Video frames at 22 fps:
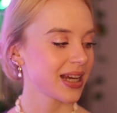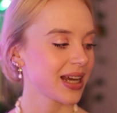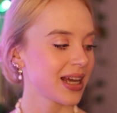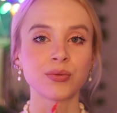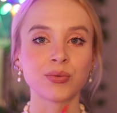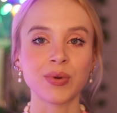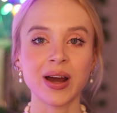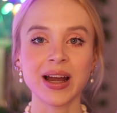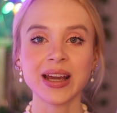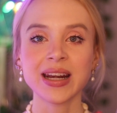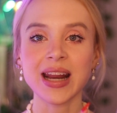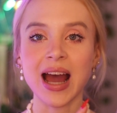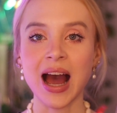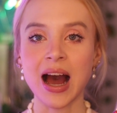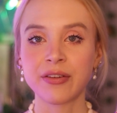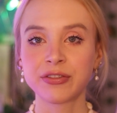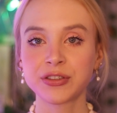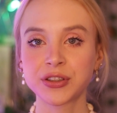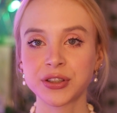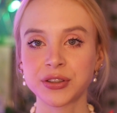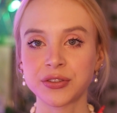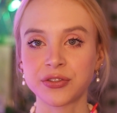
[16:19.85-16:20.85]
Right
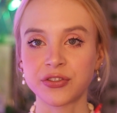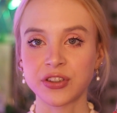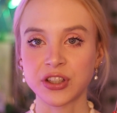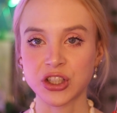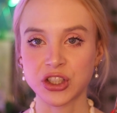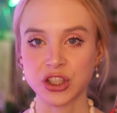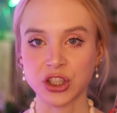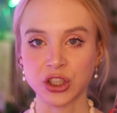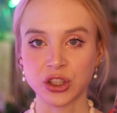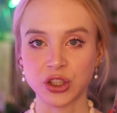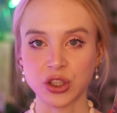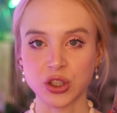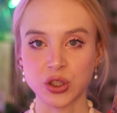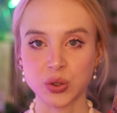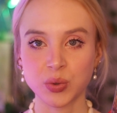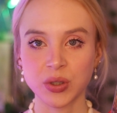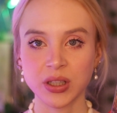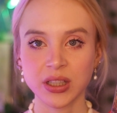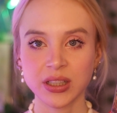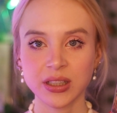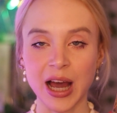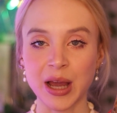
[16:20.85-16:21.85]
after finishing this
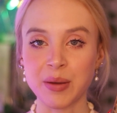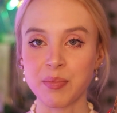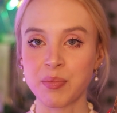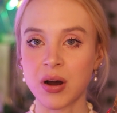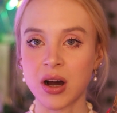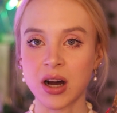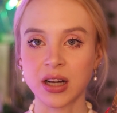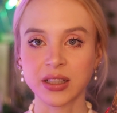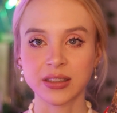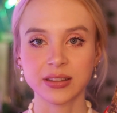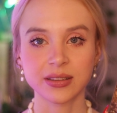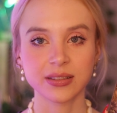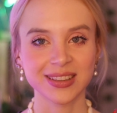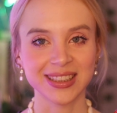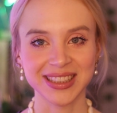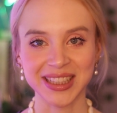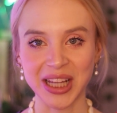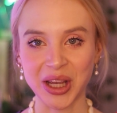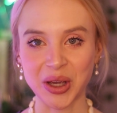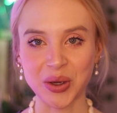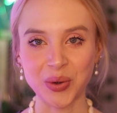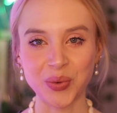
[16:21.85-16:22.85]
one, I bought the
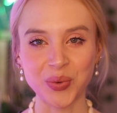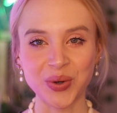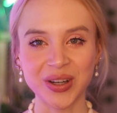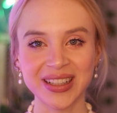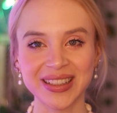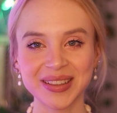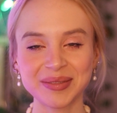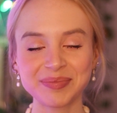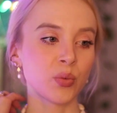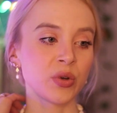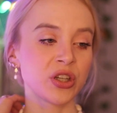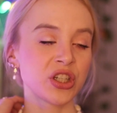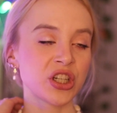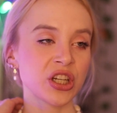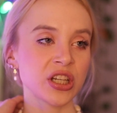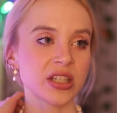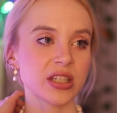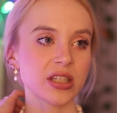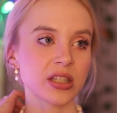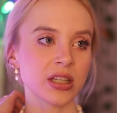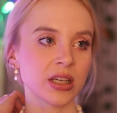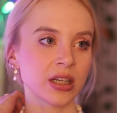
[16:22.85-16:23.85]
second one, which
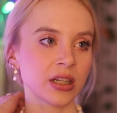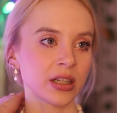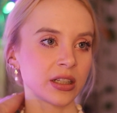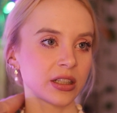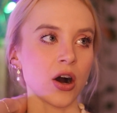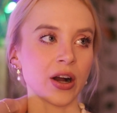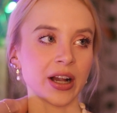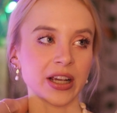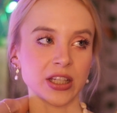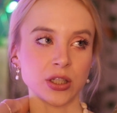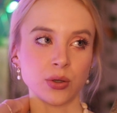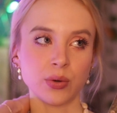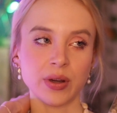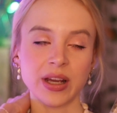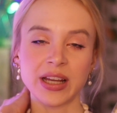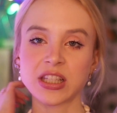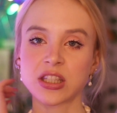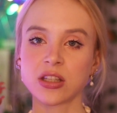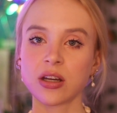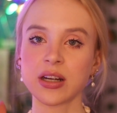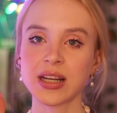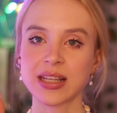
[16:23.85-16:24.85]
is, okay, so
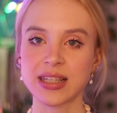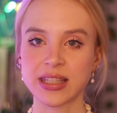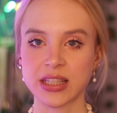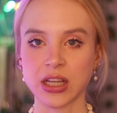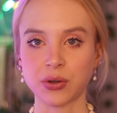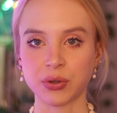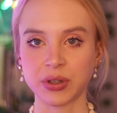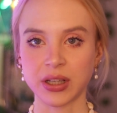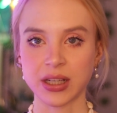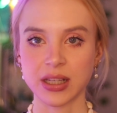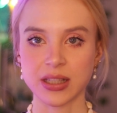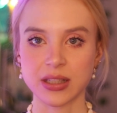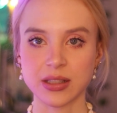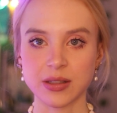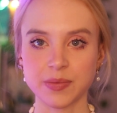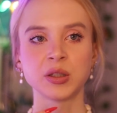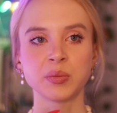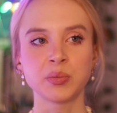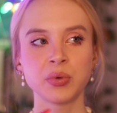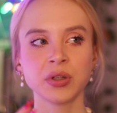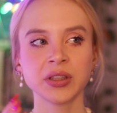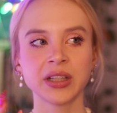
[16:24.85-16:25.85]
it's not a series.
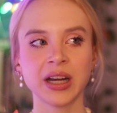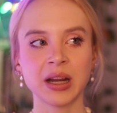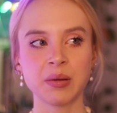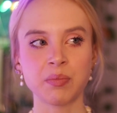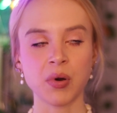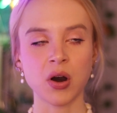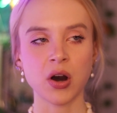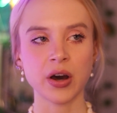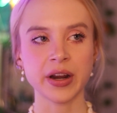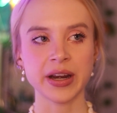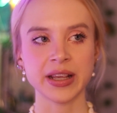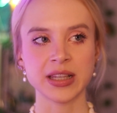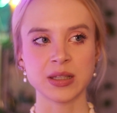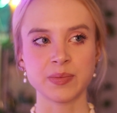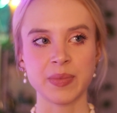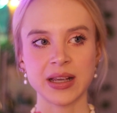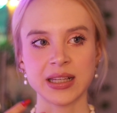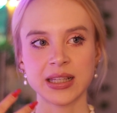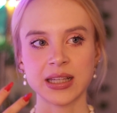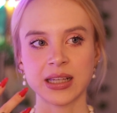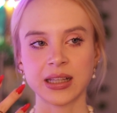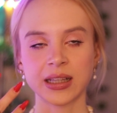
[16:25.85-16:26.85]
The book that I bought is
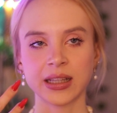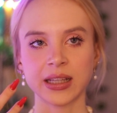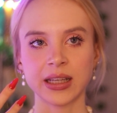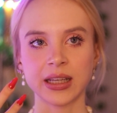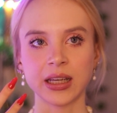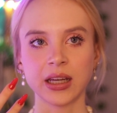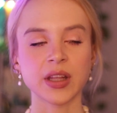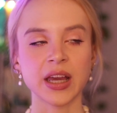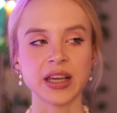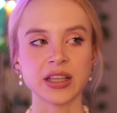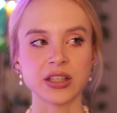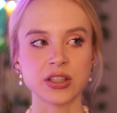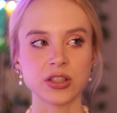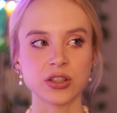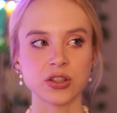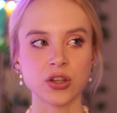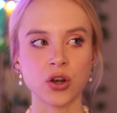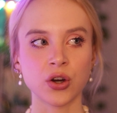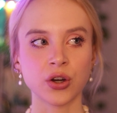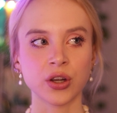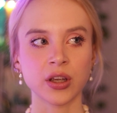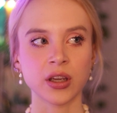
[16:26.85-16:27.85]
basically a
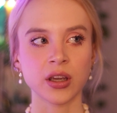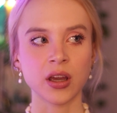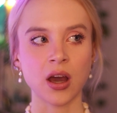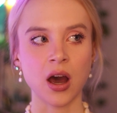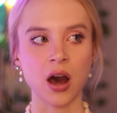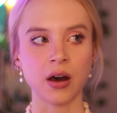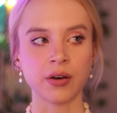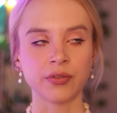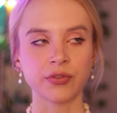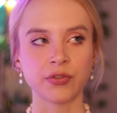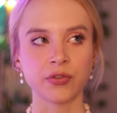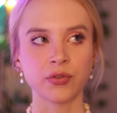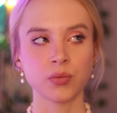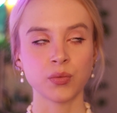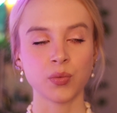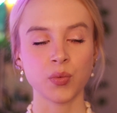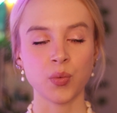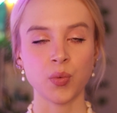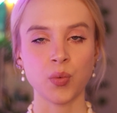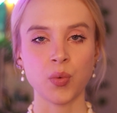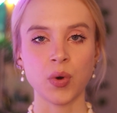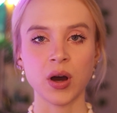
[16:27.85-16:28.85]
story of
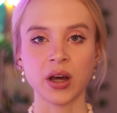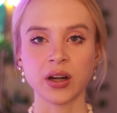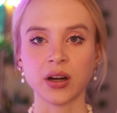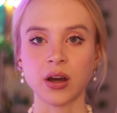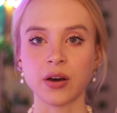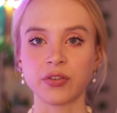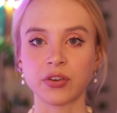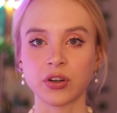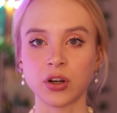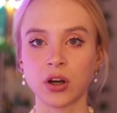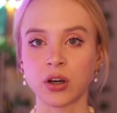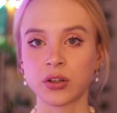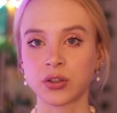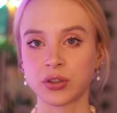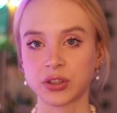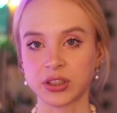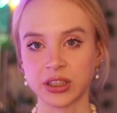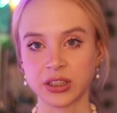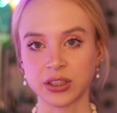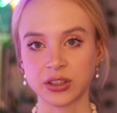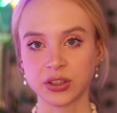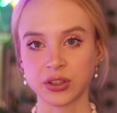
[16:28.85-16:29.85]
one of her other
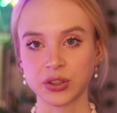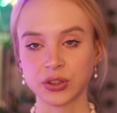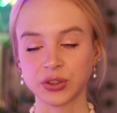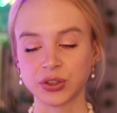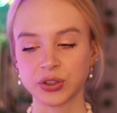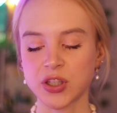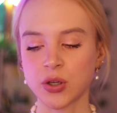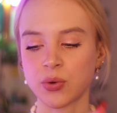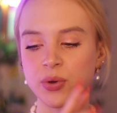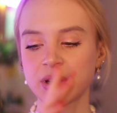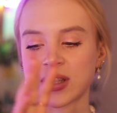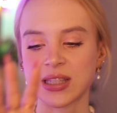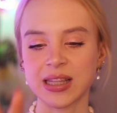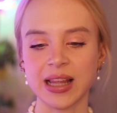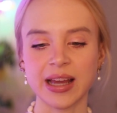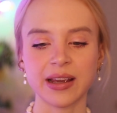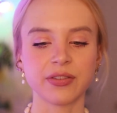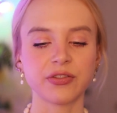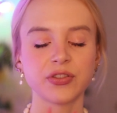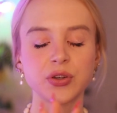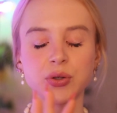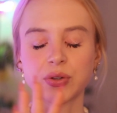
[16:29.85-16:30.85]
sisters. So it's
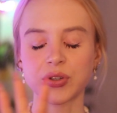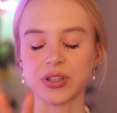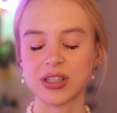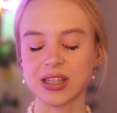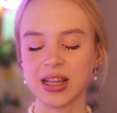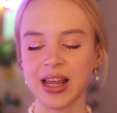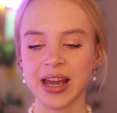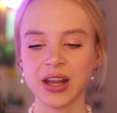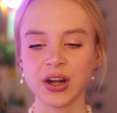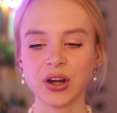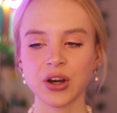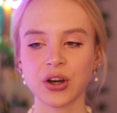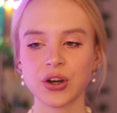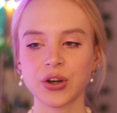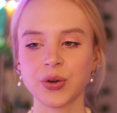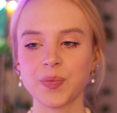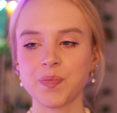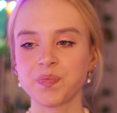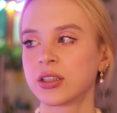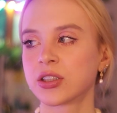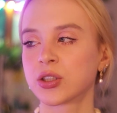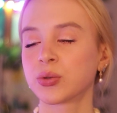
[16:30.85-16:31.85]
like few years
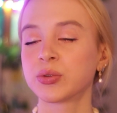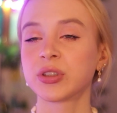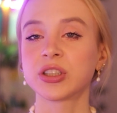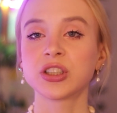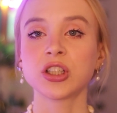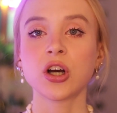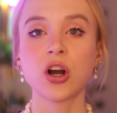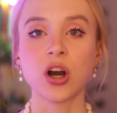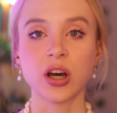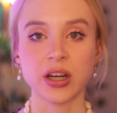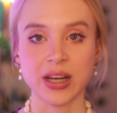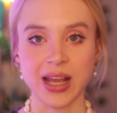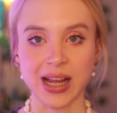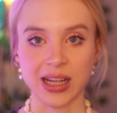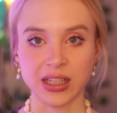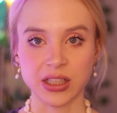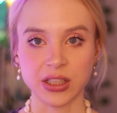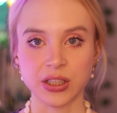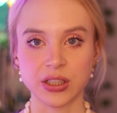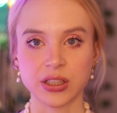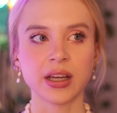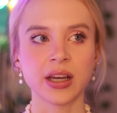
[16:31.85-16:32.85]
later, so they're not
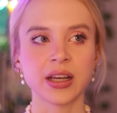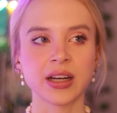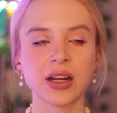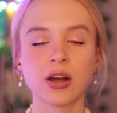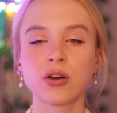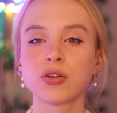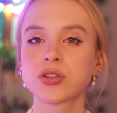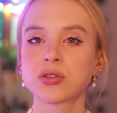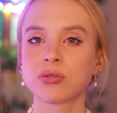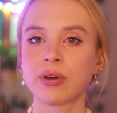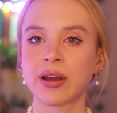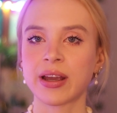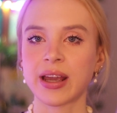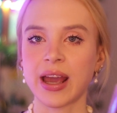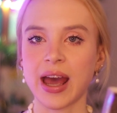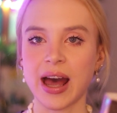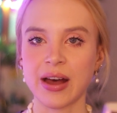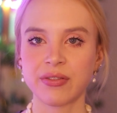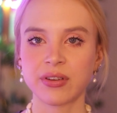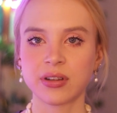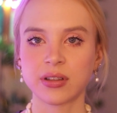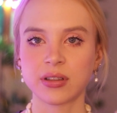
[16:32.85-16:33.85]
connected. And also, I
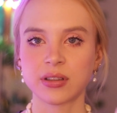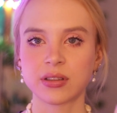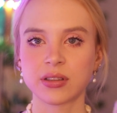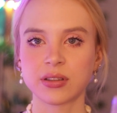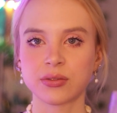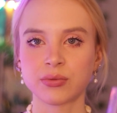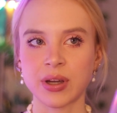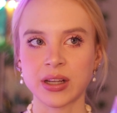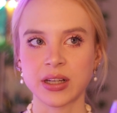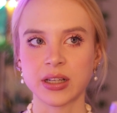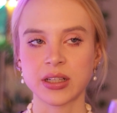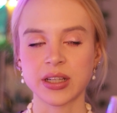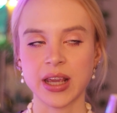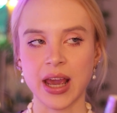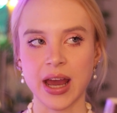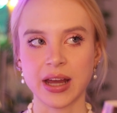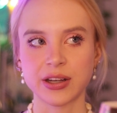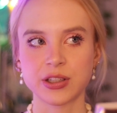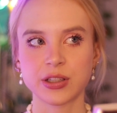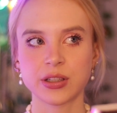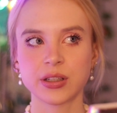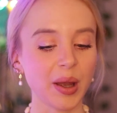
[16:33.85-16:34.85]
haven't read it
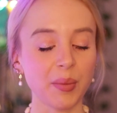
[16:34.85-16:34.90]
yet.